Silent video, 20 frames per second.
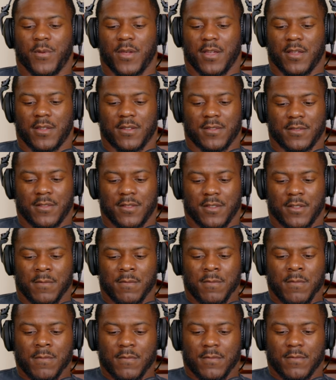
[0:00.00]
I apologize. Man, you about
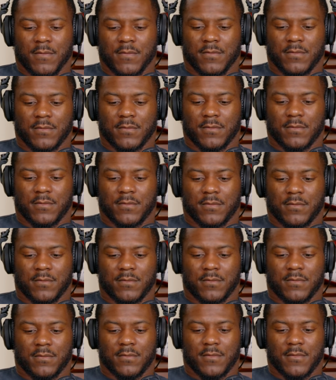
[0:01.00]
to pull him out of retirement. I
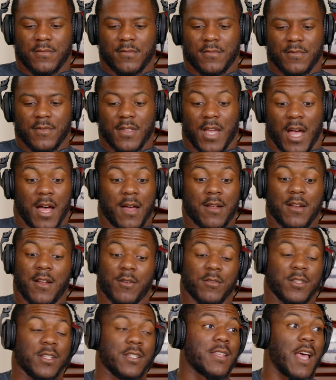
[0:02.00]
apologize about that. I
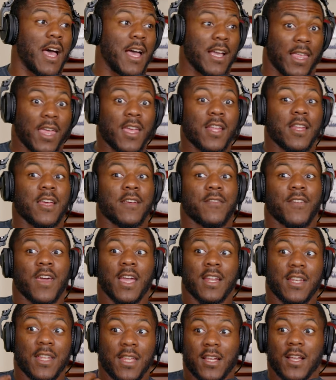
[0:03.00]
know. Listen, again, if
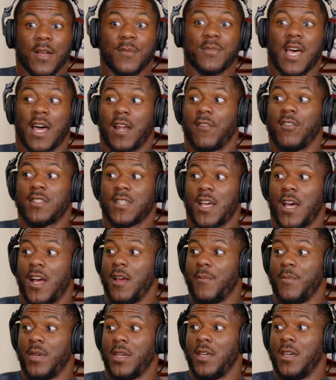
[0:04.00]
AD comes out of retirement,
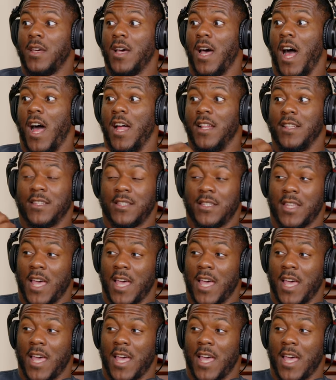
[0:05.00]
I thought AD had one.